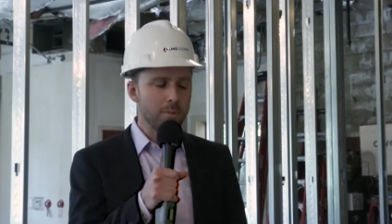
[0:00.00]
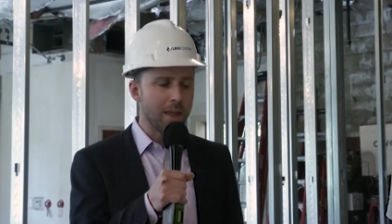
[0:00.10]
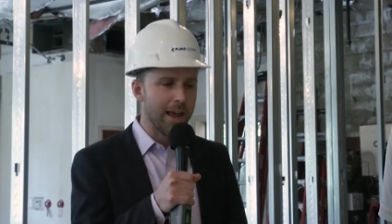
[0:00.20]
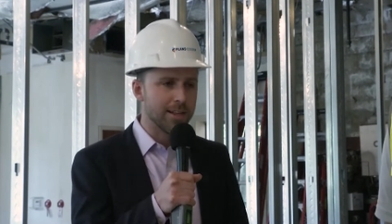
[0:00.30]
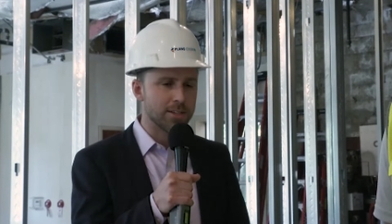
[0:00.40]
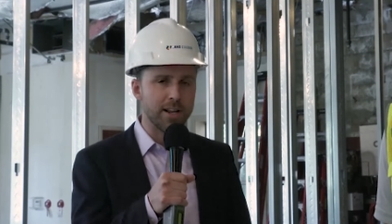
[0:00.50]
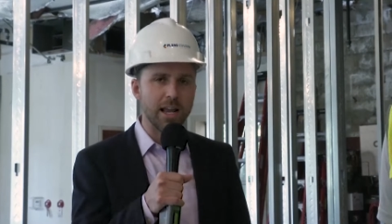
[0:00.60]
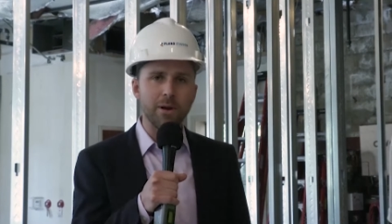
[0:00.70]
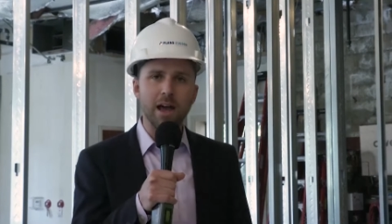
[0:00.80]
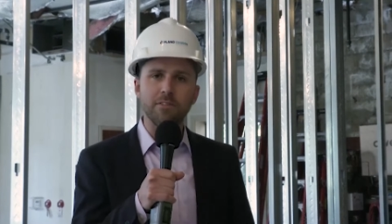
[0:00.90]
And today
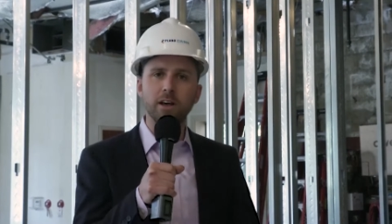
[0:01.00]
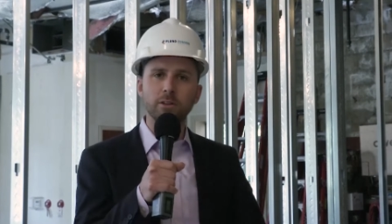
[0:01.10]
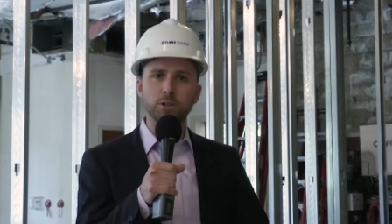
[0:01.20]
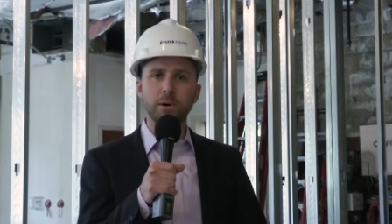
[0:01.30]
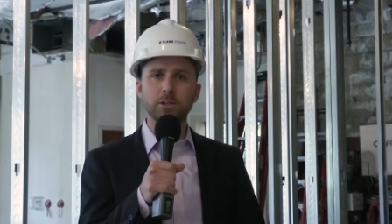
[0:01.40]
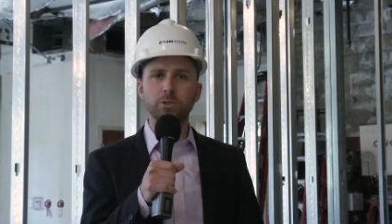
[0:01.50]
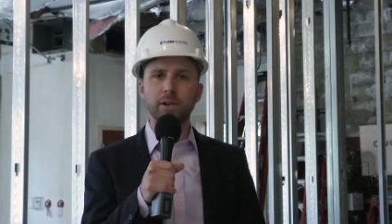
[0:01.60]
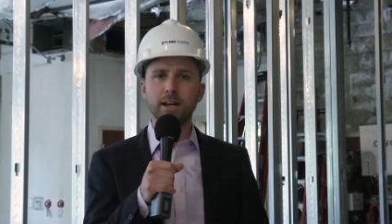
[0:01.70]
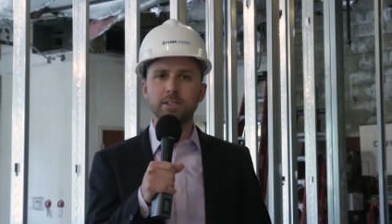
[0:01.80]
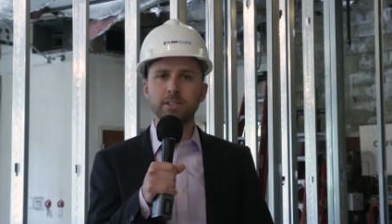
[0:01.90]
we have another special
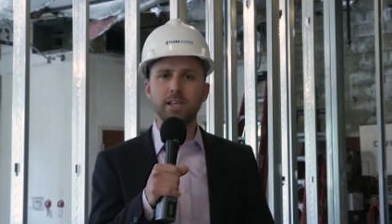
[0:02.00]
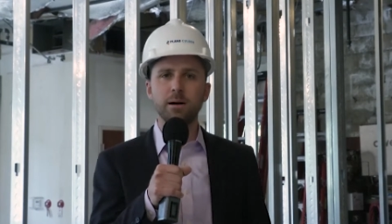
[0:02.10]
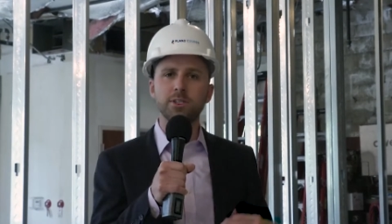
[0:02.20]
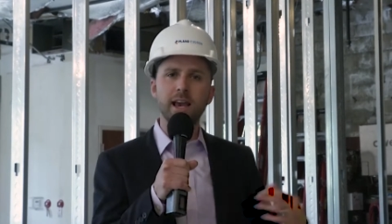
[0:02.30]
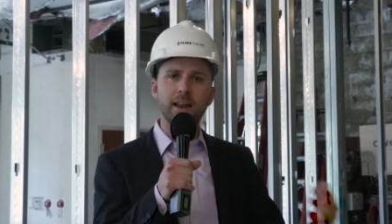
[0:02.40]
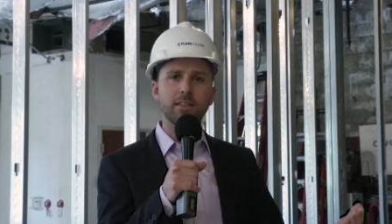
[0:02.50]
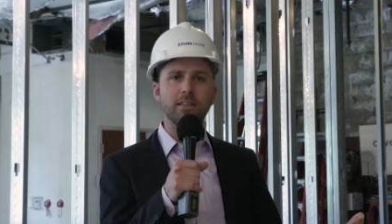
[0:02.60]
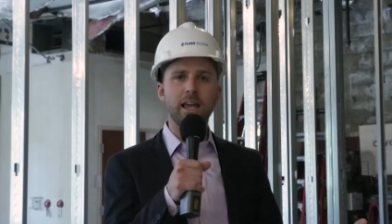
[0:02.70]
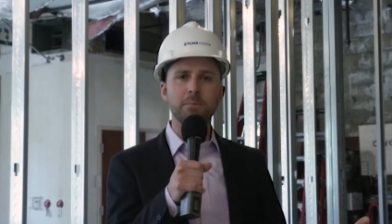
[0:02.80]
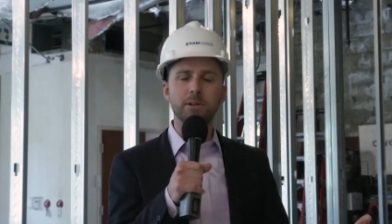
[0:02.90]
guest. His name's Kenneth
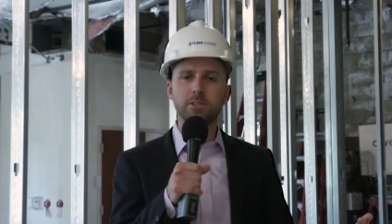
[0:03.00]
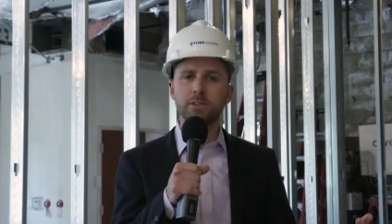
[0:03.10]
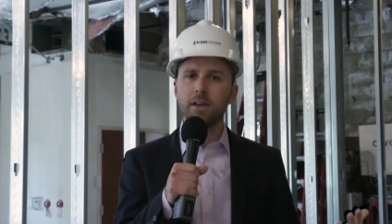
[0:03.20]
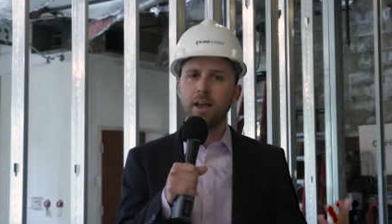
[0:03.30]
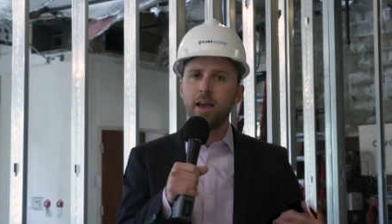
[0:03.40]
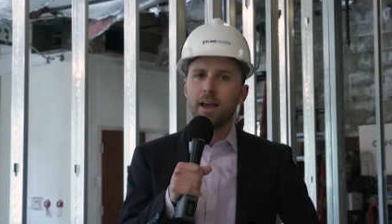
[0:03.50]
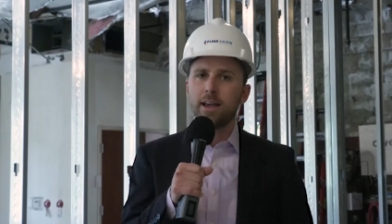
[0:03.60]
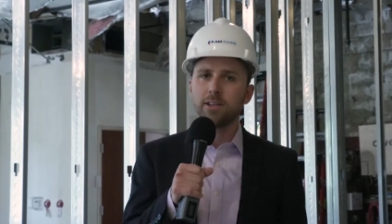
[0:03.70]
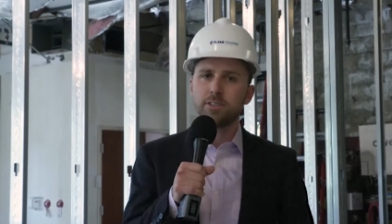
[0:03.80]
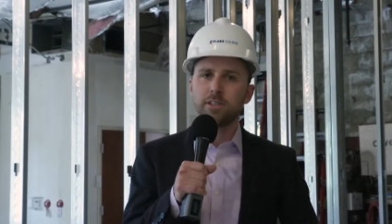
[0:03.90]
Amos.
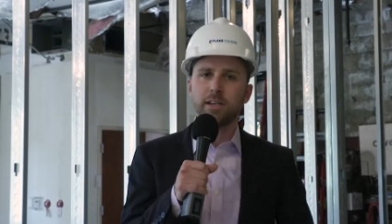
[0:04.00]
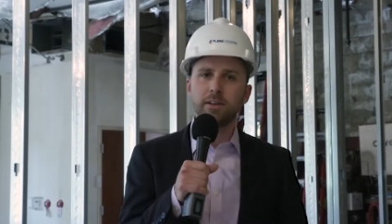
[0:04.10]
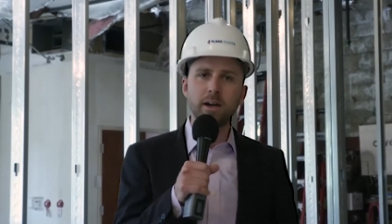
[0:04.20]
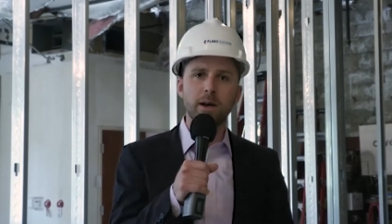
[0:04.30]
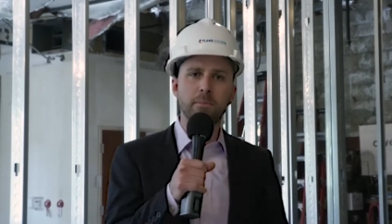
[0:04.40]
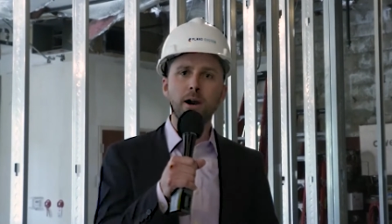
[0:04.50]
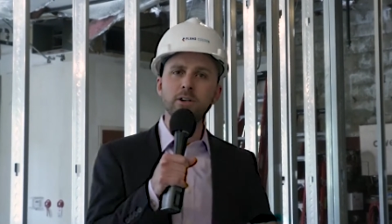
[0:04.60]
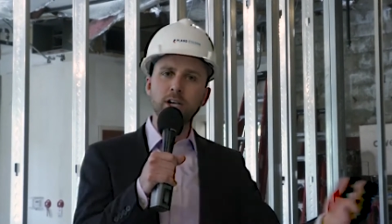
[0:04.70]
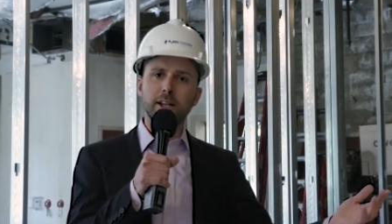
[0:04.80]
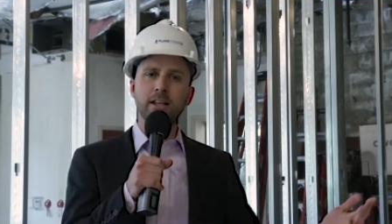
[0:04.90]
He's the
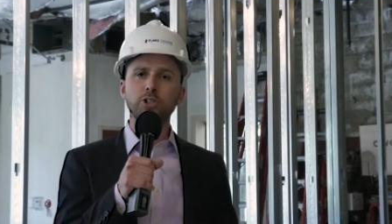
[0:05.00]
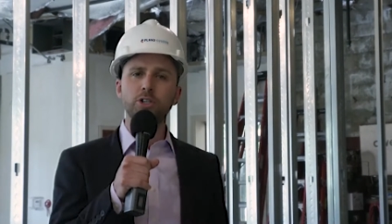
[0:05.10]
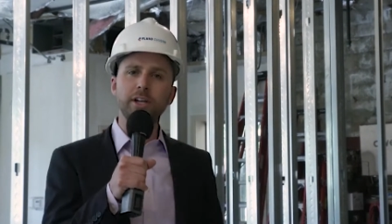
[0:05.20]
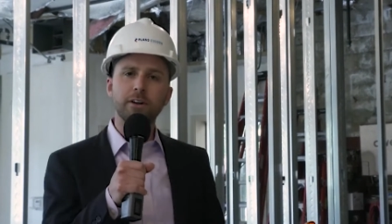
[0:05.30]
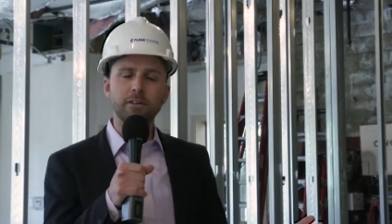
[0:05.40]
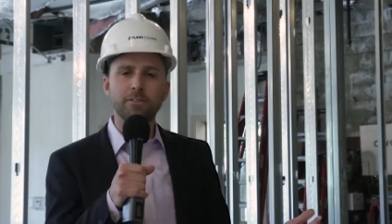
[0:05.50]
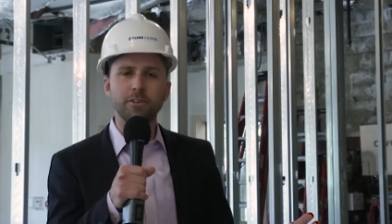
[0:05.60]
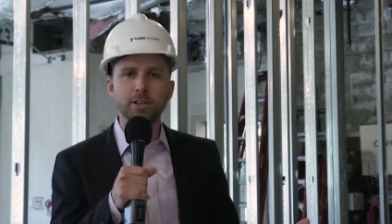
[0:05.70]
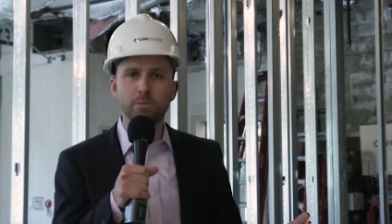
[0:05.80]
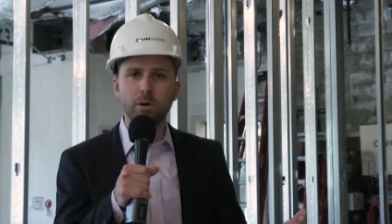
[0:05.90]
project engineer for
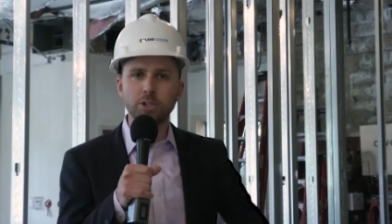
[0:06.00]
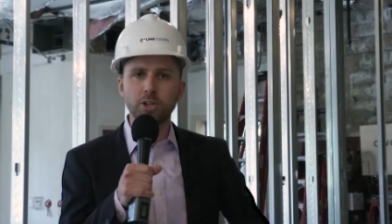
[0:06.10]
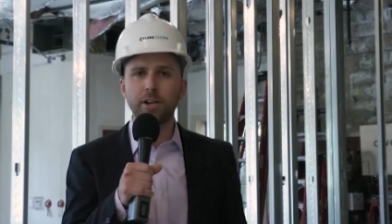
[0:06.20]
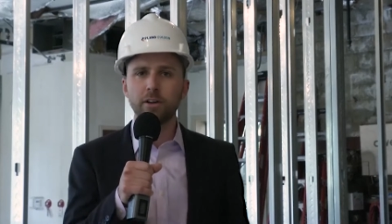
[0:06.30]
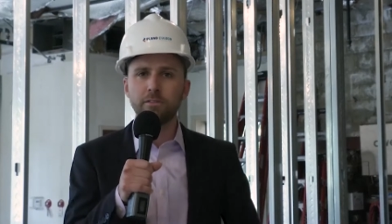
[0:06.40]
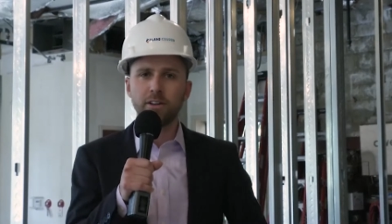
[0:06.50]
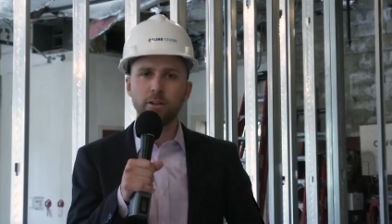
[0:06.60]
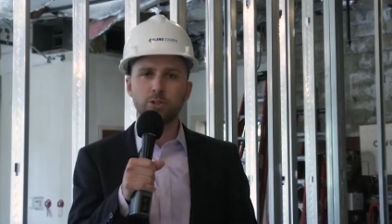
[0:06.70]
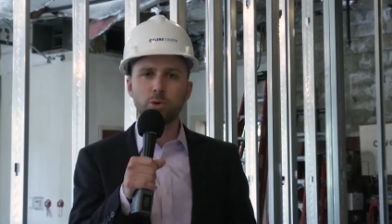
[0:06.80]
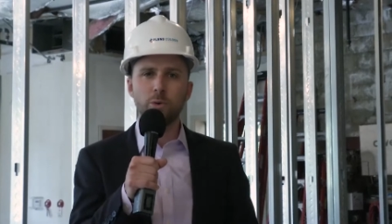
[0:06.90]
this project here at
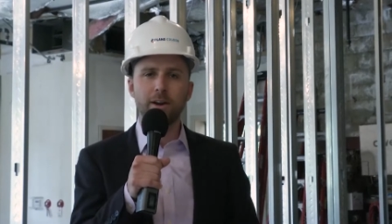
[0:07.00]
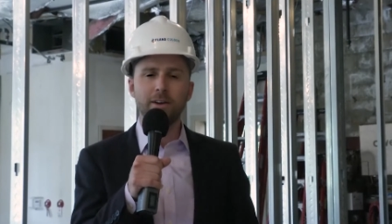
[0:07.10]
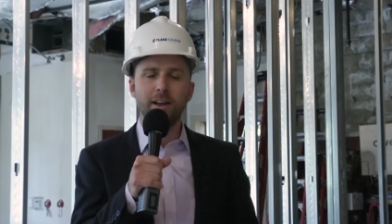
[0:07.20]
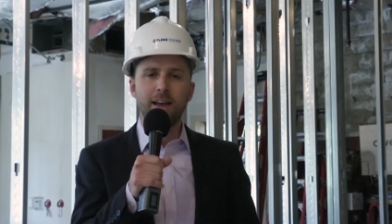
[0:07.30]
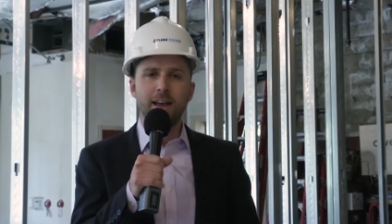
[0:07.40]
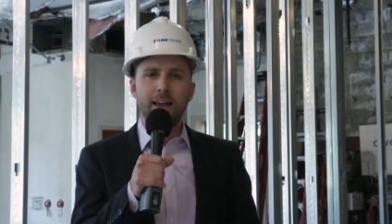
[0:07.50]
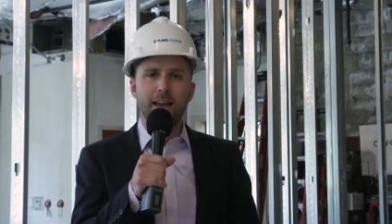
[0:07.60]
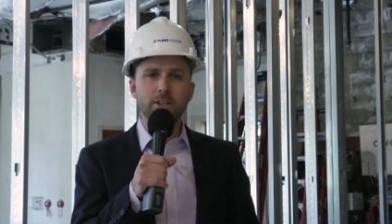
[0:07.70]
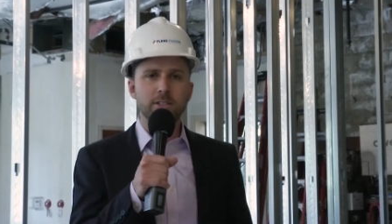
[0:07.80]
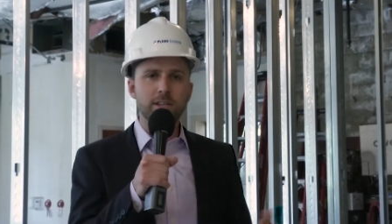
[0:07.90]
Village Square.
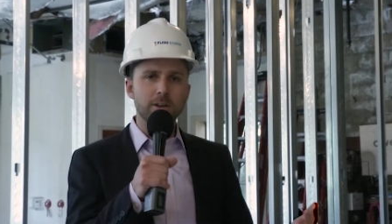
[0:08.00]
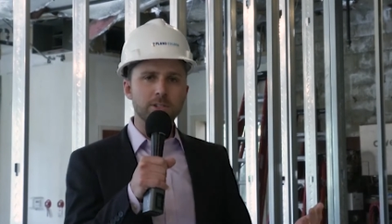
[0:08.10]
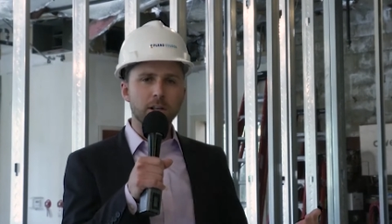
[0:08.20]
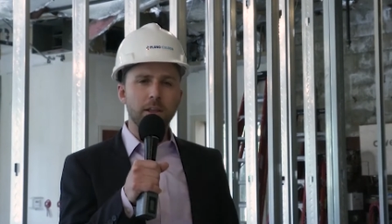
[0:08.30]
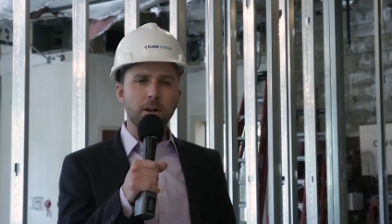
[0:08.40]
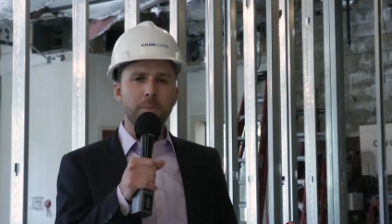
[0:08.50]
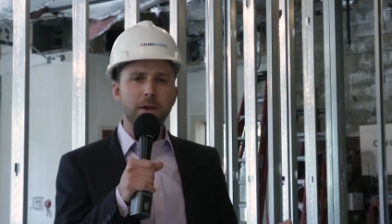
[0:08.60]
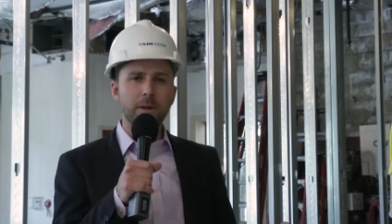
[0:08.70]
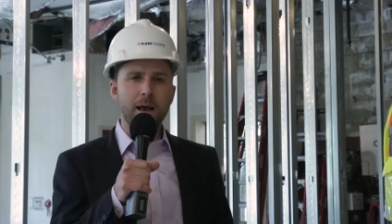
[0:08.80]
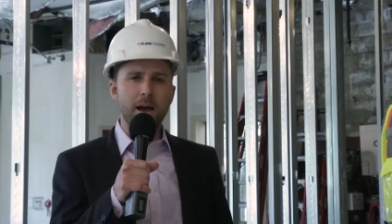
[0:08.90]
He's going to tell us a little
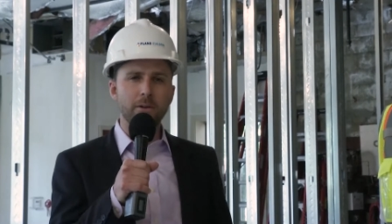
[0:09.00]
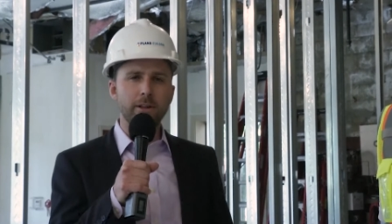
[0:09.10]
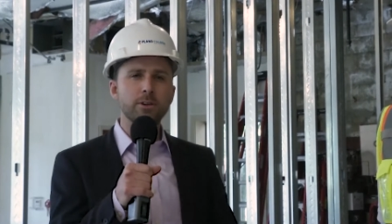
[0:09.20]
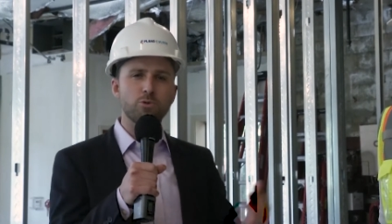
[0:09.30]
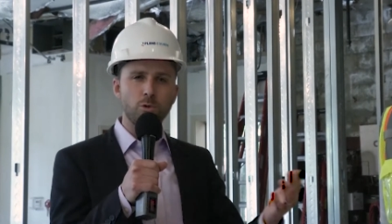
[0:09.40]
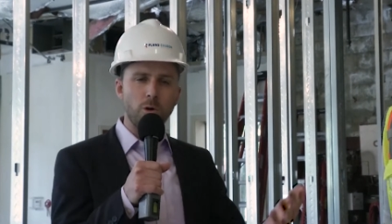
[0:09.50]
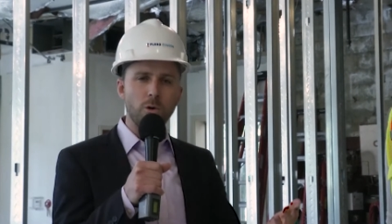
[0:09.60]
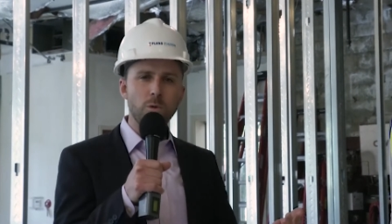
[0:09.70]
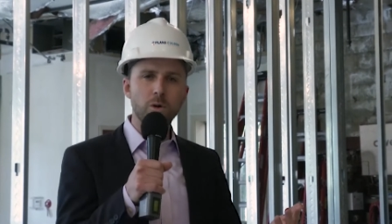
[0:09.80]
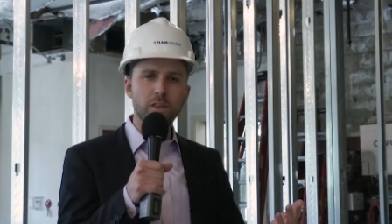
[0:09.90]
bit about his
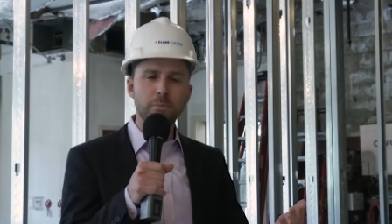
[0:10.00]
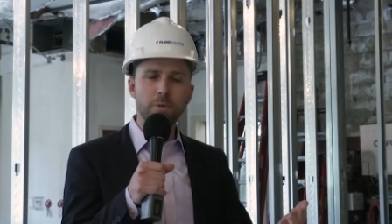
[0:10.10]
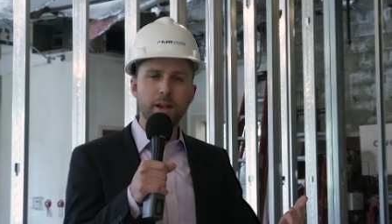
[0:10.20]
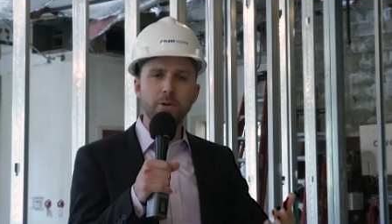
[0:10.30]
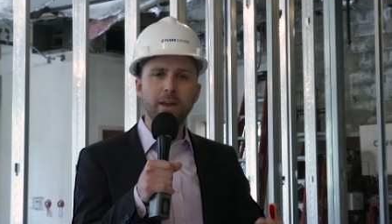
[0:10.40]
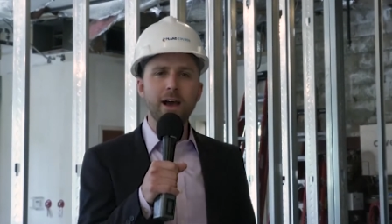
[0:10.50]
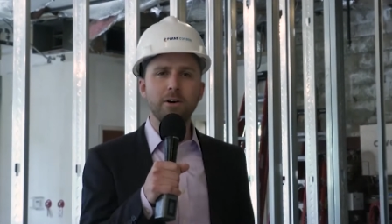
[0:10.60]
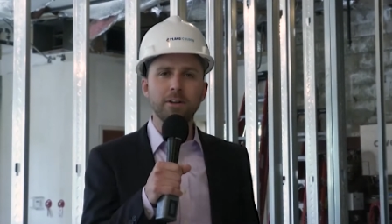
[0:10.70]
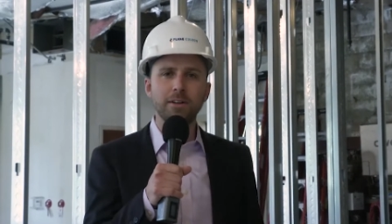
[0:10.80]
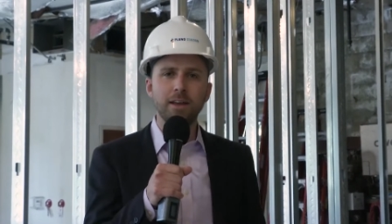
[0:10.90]
role within Plano
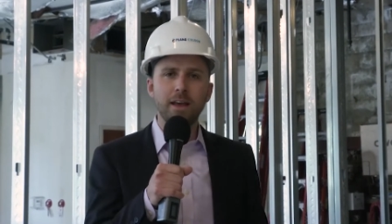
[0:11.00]
Cowden